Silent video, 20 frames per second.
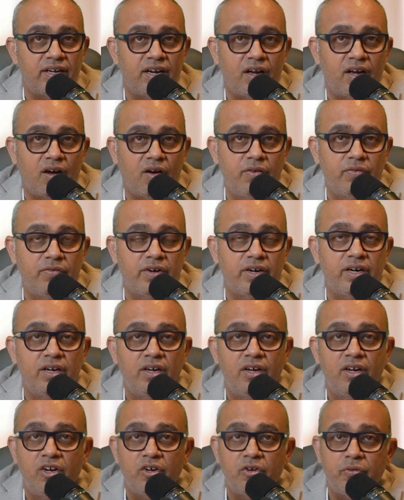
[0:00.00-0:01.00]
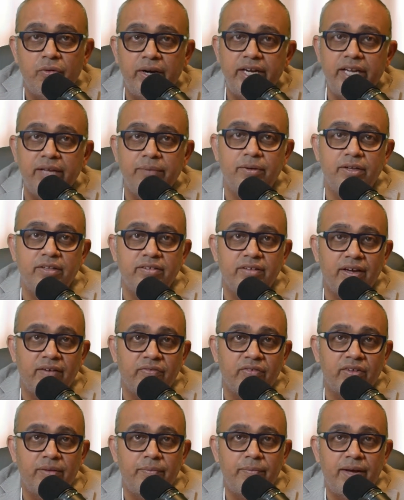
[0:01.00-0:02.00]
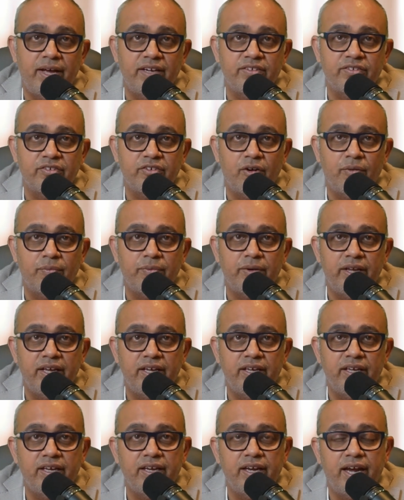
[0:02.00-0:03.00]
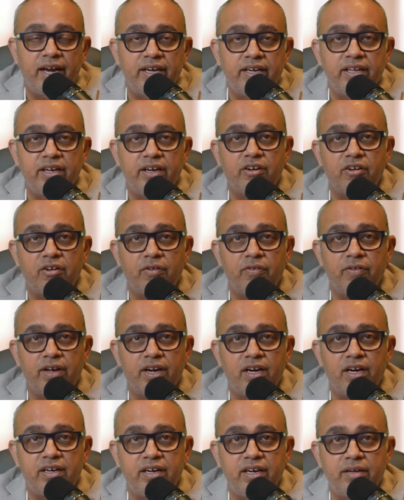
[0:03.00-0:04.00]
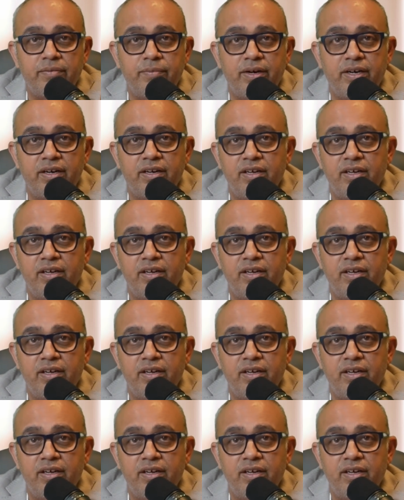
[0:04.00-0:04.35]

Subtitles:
However, 20 months after the man stopped taking antiretroviral treatment,